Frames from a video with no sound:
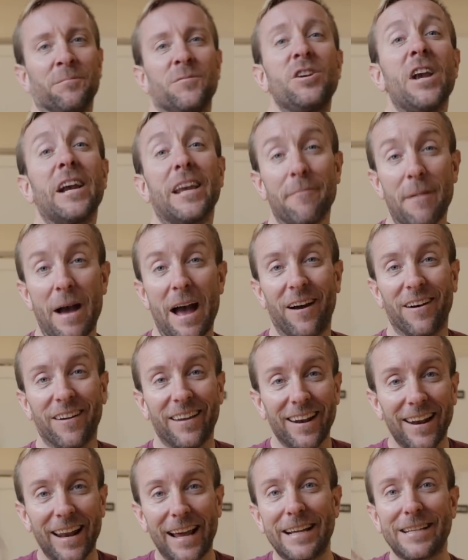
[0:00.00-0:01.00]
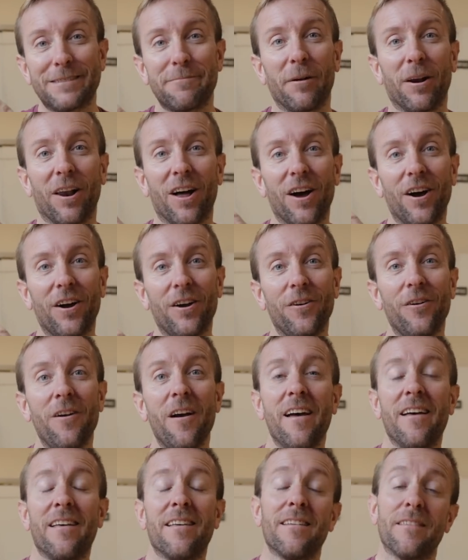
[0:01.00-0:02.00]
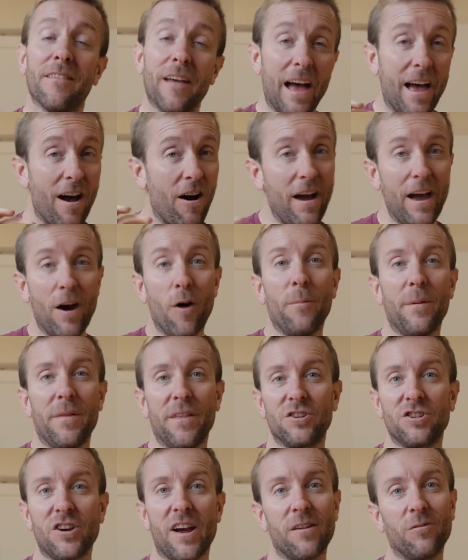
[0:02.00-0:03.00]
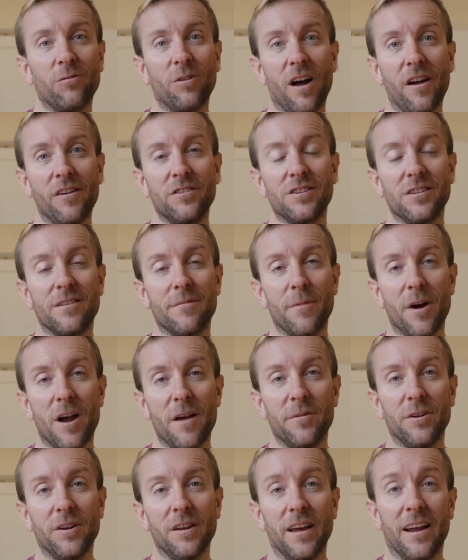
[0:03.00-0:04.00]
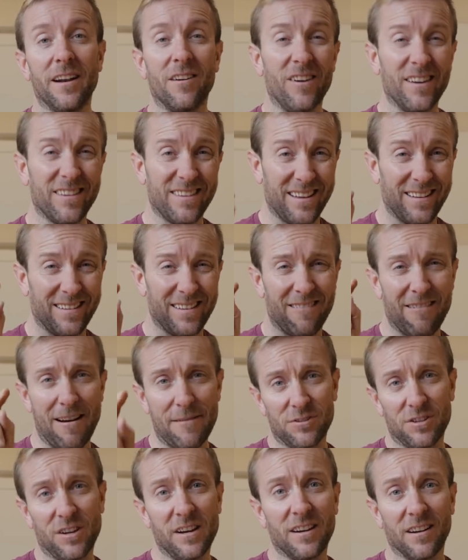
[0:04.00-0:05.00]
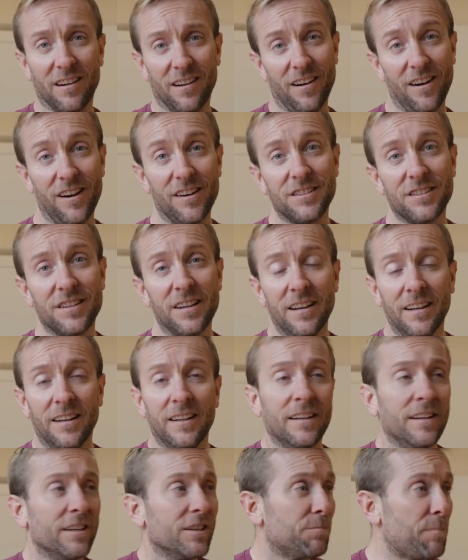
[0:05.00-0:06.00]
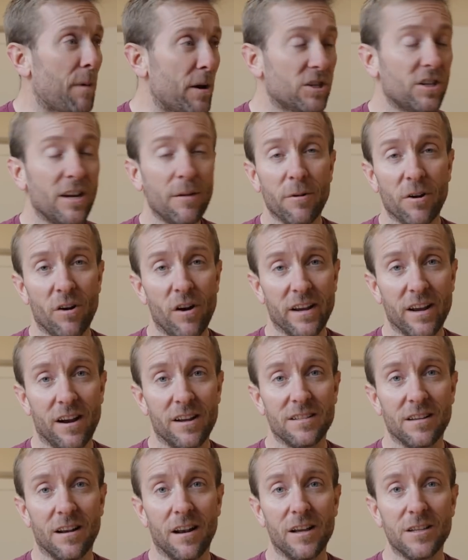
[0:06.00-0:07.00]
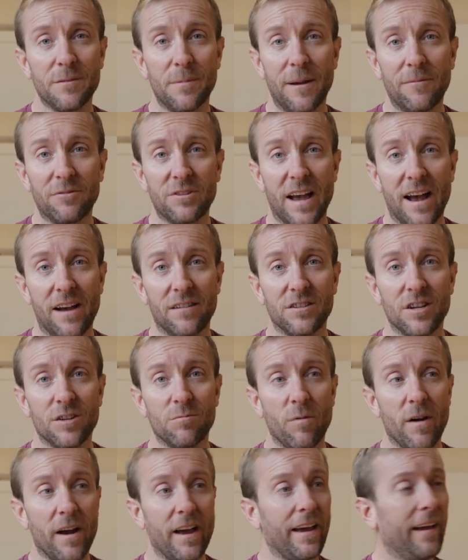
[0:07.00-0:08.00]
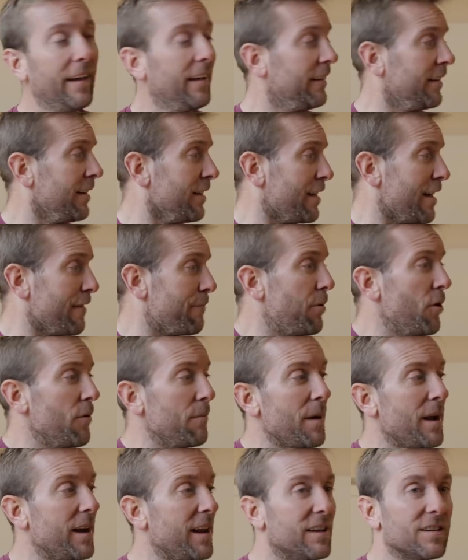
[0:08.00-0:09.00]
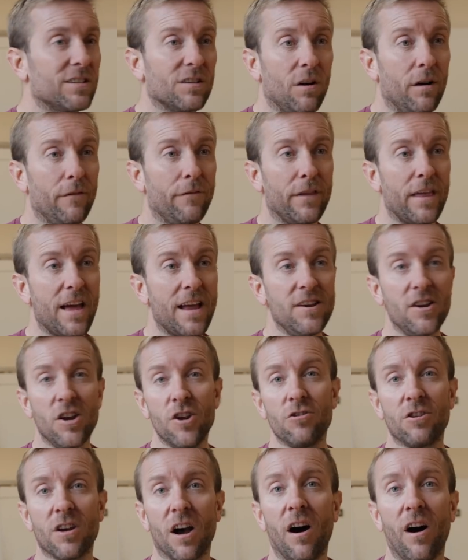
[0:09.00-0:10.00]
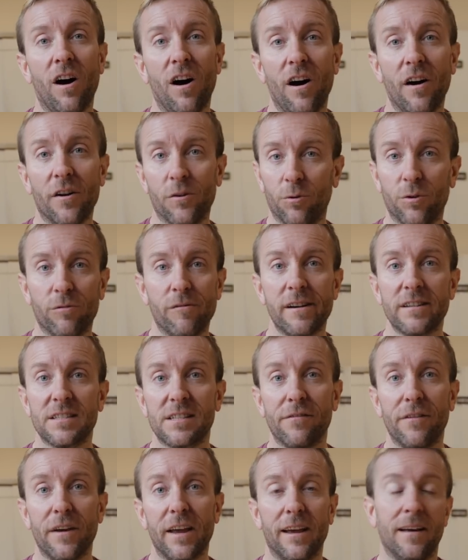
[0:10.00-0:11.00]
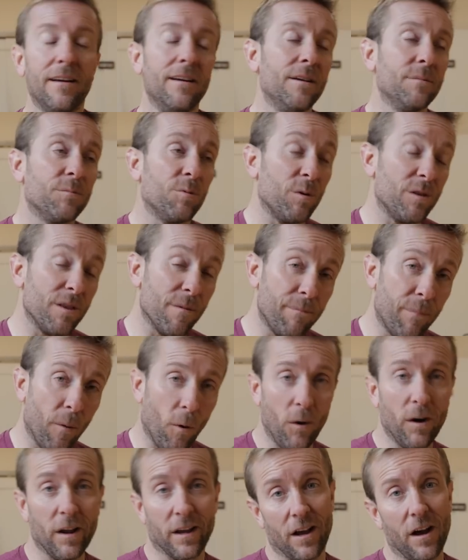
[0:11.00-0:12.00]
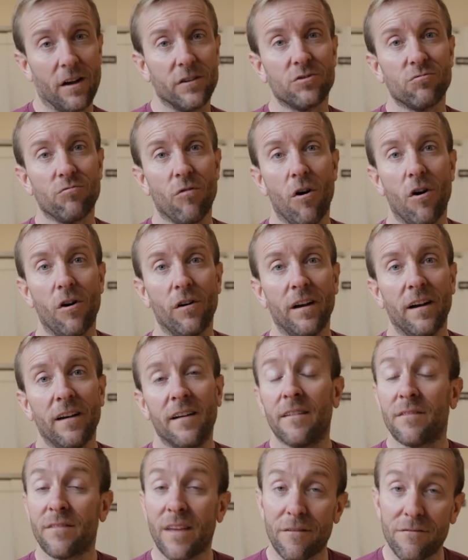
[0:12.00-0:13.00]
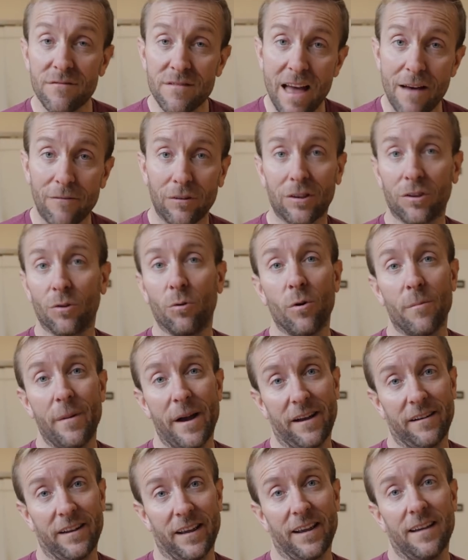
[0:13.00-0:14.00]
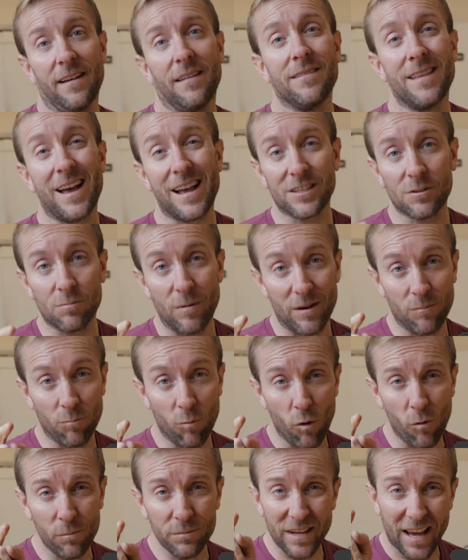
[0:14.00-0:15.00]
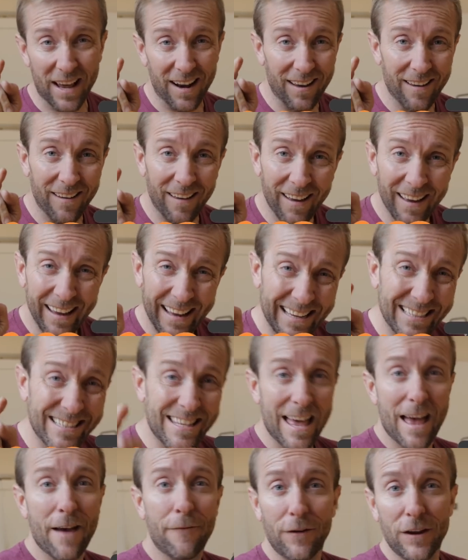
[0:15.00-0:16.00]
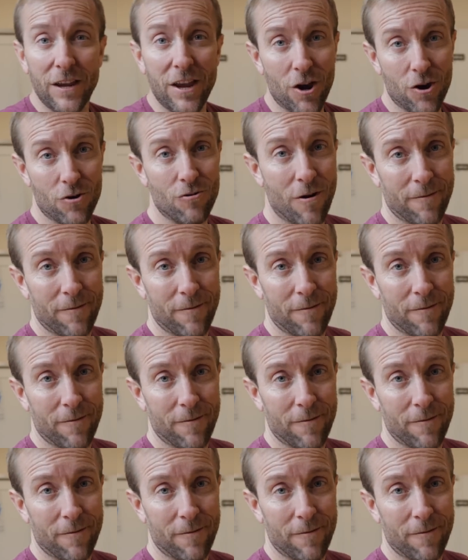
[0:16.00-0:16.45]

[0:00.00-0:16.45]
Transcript: Check them out. Links below. They are helping the channel loads at the moment, and I think they're absolutely class especially when I go to loads of people's houses where they've put money aside for their new car and all the rest of it, but when the boiler goes wrong, they've never thought about it. And that's when Warmzilla is there for you.